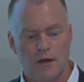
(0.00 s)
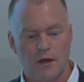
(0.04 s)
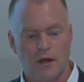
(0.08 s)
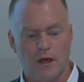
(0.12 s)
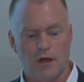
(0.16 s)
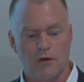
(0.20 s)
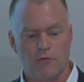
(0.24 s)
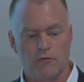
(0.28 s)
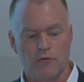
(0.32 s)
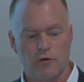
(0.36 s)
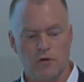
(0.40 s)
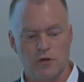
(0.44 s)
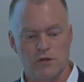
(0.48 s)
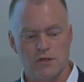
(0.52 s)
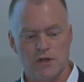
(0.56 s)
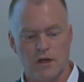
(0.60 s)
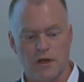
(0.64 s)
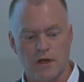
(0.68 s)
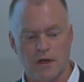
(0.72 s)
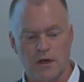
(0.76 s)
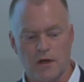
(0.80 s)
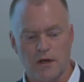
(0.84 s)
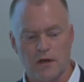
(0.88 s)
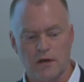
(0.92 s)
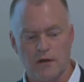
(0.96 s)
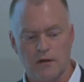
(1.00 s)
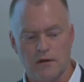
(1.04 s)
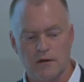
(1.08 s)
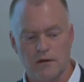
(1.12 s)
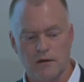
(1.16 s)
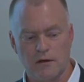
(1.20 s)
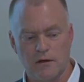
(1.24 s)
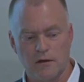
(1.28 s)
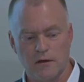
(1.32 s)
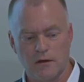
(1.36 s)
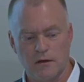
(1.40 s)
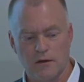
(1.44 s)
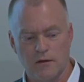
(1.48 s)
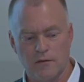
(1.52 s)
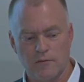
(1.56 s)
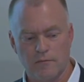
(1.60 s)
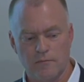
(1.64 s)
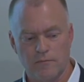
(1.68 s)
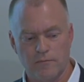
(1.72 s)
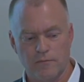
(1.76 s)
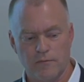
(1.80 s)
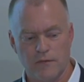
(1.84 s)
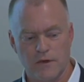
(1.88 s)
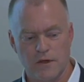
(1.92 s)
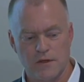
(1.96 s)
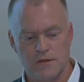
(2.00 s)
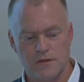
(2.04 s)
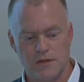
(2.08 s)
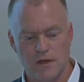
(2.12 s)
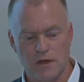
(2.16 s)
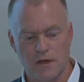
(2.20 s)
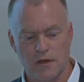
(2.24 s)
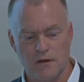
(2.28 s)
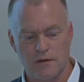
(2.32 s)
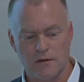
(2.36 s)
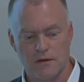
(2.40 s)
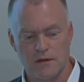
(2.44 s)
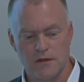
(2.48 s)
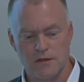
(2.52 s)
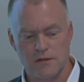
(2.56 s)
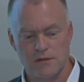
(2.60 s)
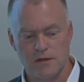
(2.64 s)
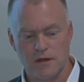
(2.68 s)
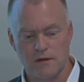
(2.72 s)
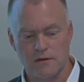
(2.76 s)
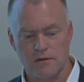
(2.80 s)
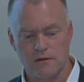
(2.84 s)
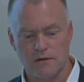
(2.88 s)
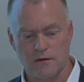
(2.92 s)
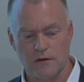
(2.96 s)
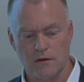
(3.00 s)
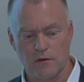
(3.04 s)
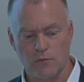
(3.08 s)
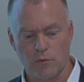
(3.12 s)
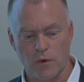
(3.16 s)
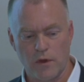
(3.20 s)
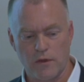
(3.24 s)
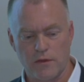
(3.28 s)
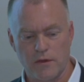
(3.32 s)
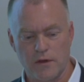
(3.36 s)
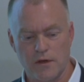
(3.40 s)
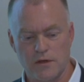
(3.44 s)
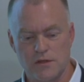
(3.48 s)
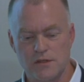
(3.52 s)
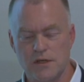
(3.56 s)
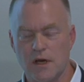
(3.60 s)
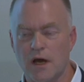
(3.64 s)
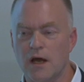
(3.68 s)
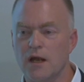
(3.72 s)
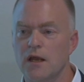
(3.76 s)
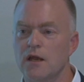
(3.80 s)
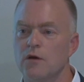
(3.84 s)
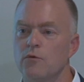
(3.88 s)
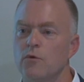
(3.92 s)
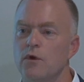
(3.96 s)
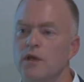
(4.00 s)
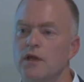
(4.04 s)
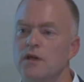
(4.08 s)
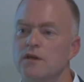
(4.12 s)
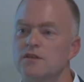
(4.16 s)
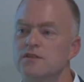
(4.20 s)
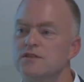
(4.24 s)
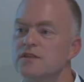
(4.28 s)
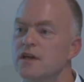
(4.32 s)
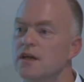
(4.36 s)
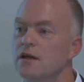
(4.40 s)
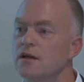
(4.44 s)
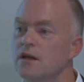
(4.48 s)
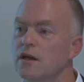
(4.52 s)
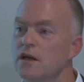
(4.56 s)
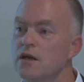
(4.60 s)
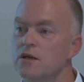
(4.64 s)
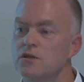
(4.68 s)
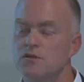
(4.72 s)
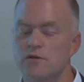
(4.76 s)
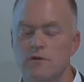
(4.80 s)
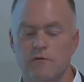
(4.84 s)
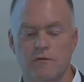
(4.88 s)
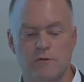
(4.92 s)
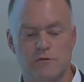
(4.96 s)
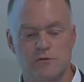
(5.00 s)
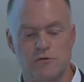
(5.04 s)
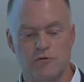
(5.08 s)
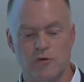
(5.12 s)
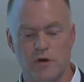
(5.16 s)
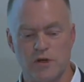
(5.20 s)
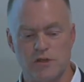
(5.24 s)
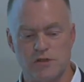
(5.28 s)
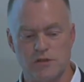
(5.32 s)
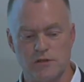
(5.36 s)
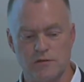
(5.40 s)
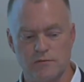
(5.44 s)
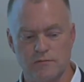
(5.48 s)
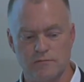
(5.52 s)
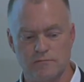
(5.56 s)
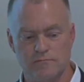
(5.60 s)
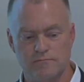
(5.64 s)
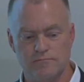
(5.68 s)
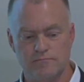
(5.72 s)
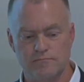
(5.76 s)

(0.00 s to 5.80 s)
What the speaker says: And of course, like I said, is that with Scala we can stack layers of abstraction.